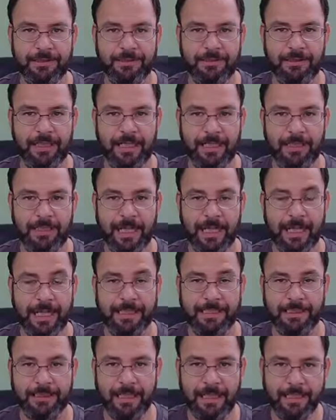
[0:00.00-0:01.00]
Okay?
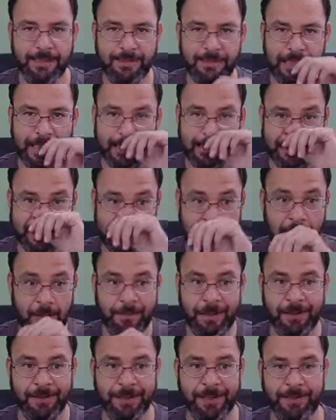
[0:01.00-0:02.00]
And a lot of you guys that
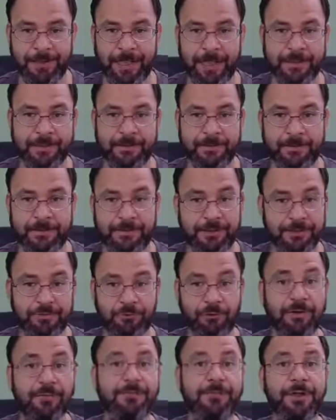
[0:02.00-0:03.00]
come out here and
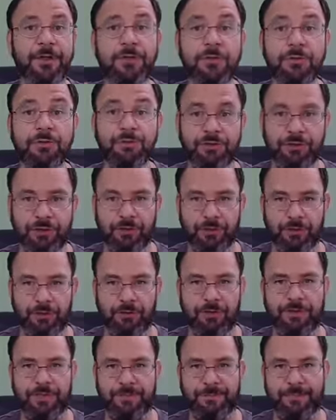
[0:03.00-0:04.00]
just refuse to
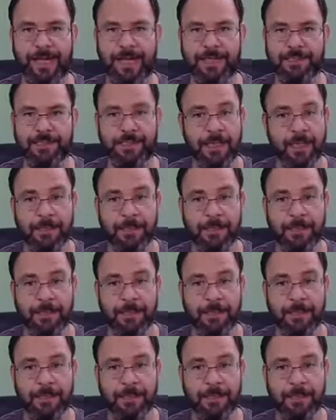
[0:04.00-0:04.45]
learn Spanish,